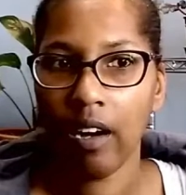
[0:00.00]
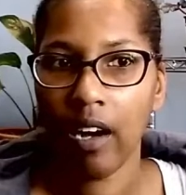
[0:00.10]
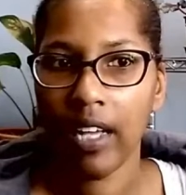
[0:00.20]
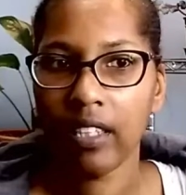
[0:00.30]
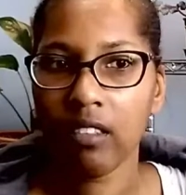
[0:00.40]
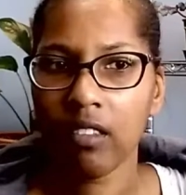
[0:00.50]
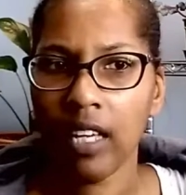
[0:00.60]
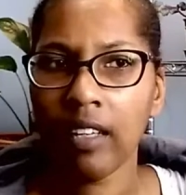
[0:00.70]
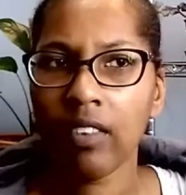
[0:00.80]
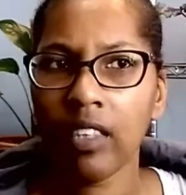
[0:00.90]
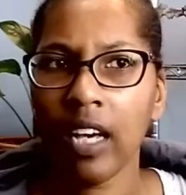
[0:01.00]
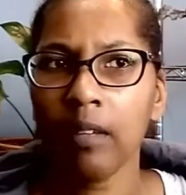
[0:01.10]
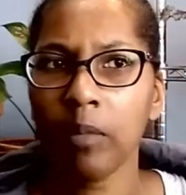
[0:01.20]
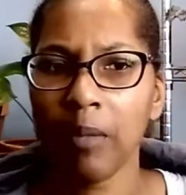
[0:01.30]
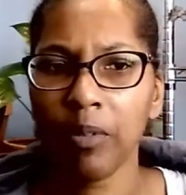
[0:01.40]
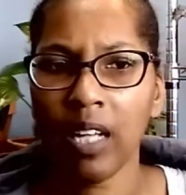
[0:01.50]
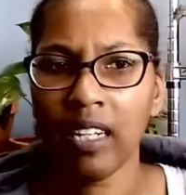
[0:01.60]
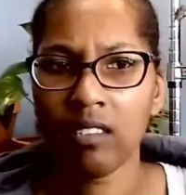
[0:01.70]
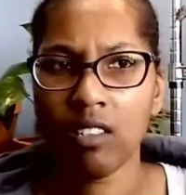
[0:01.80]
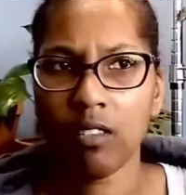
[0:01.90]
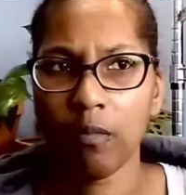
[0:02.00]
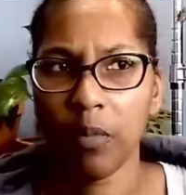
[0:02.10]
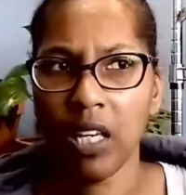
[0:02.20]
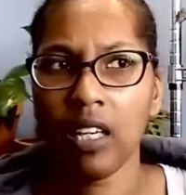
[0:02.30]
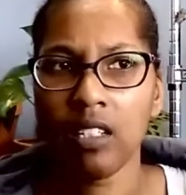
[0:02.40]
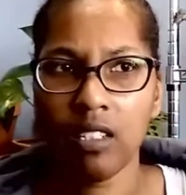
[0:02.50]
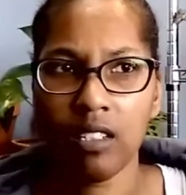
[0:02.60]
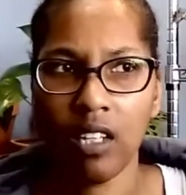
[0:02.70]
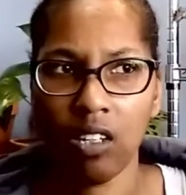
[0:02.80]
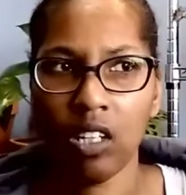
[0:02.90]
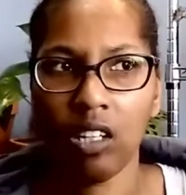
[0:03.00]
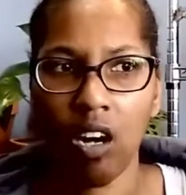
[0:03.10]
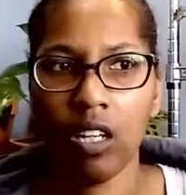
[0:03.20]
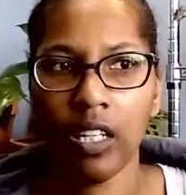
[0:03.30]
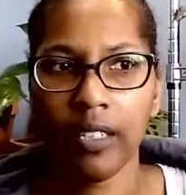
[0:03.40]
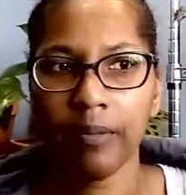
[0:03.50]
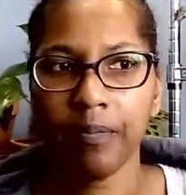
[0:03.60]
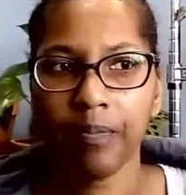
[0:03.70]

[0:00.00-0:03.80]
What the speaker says: I think that my plants being in terracotta